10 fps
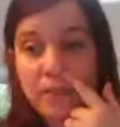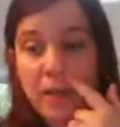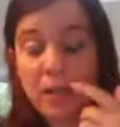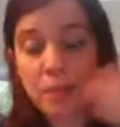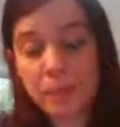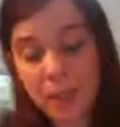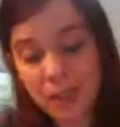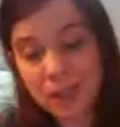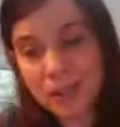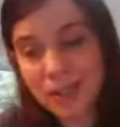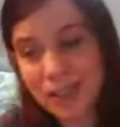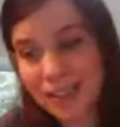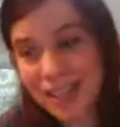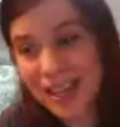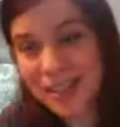development
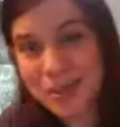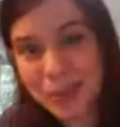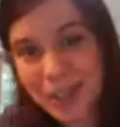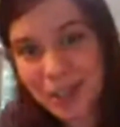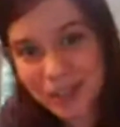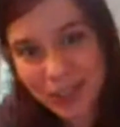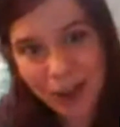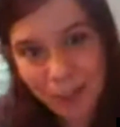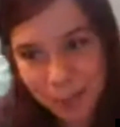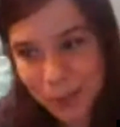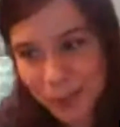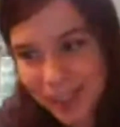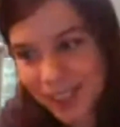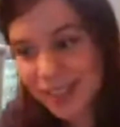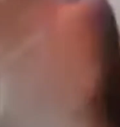to editorial to
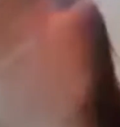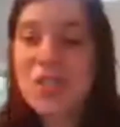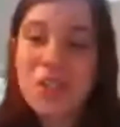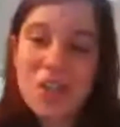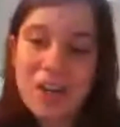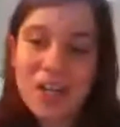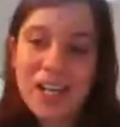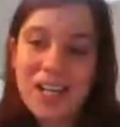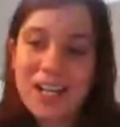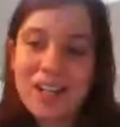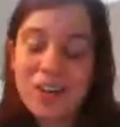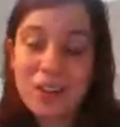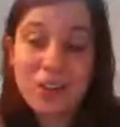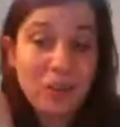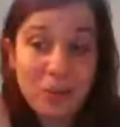uploading here to sharing
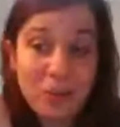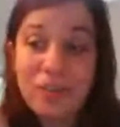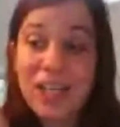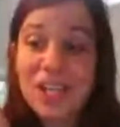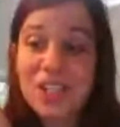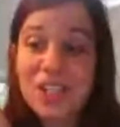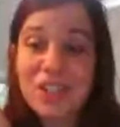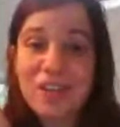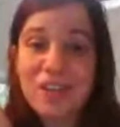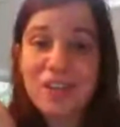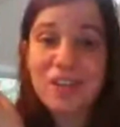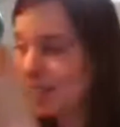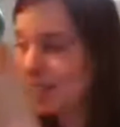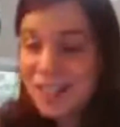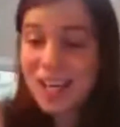or notification of
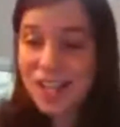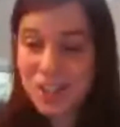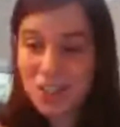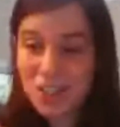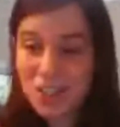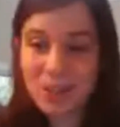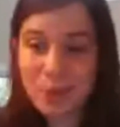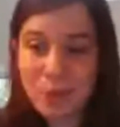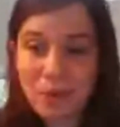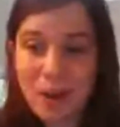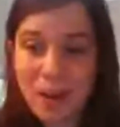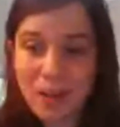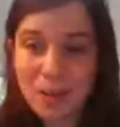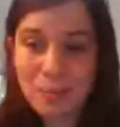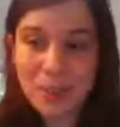it and sharing
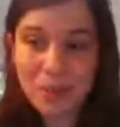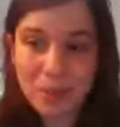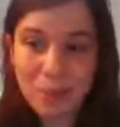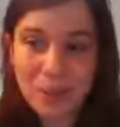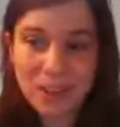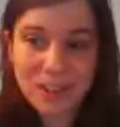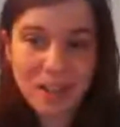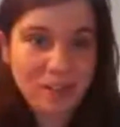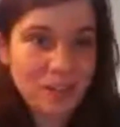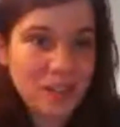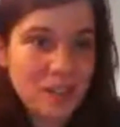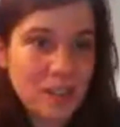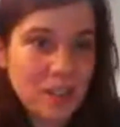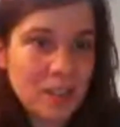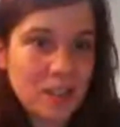completely worked out
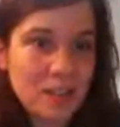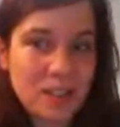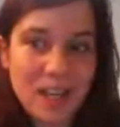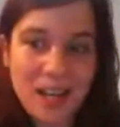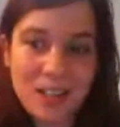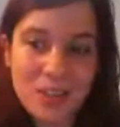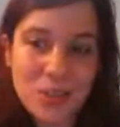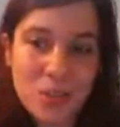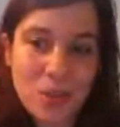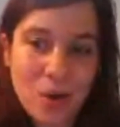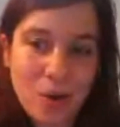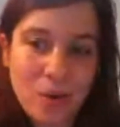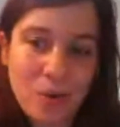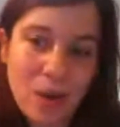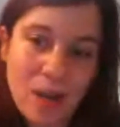
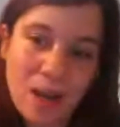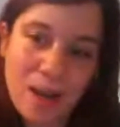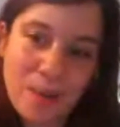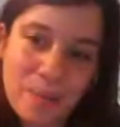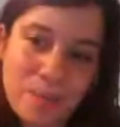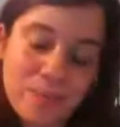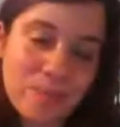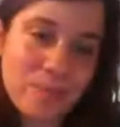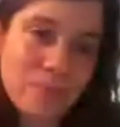yet. So,